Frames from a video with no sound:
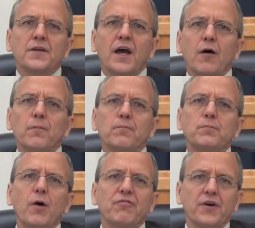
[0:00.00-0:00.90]
Now,
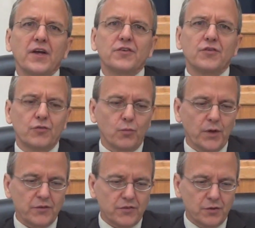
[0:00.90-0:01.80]
Pope Francis
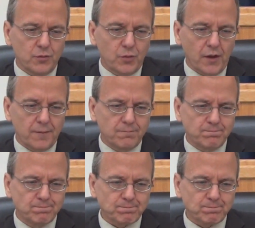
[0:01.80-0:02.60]
went to